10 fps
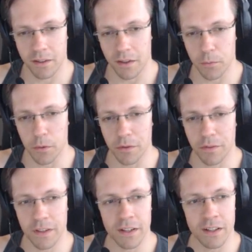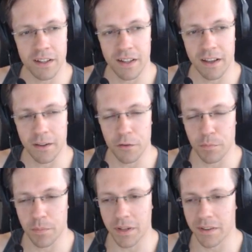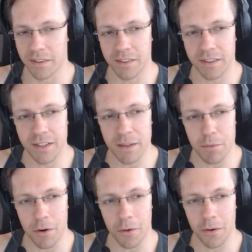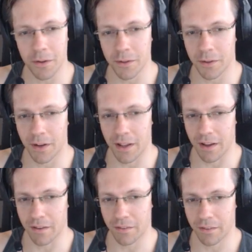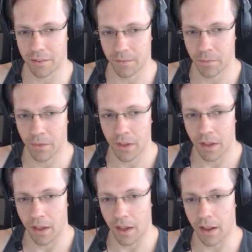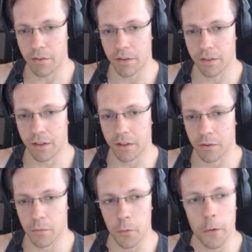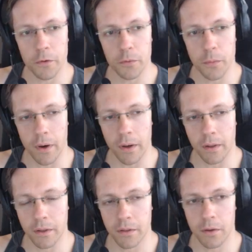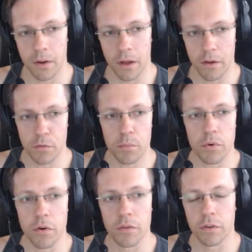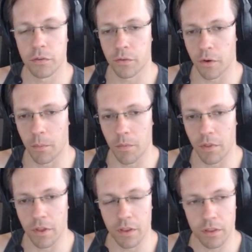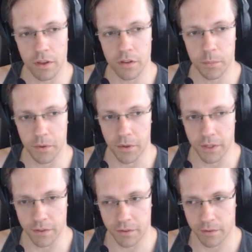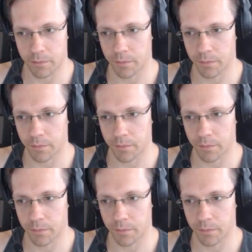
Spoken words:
It will feel like you've been asleep all your life. And everything worthwhile in your life profits from this experience.